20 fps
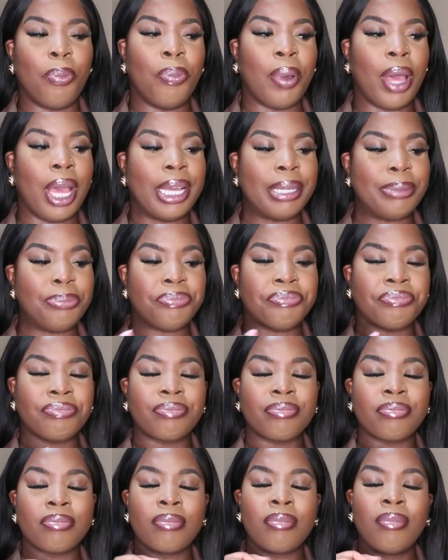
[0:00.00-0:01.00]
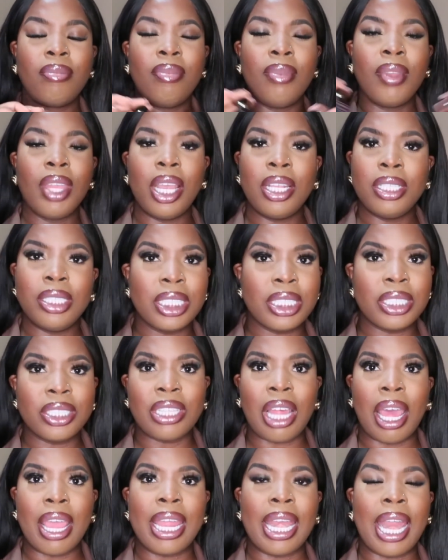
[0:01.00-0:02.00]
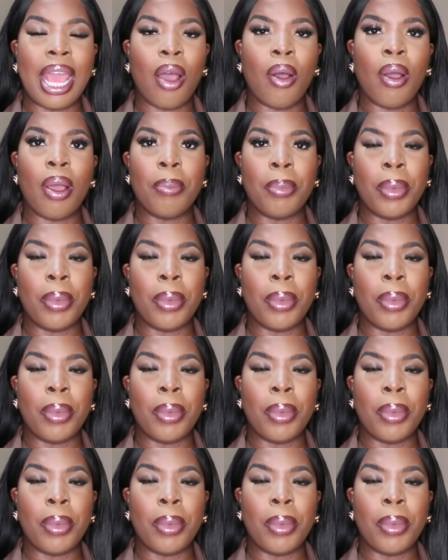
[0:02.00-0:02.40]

But just starting out,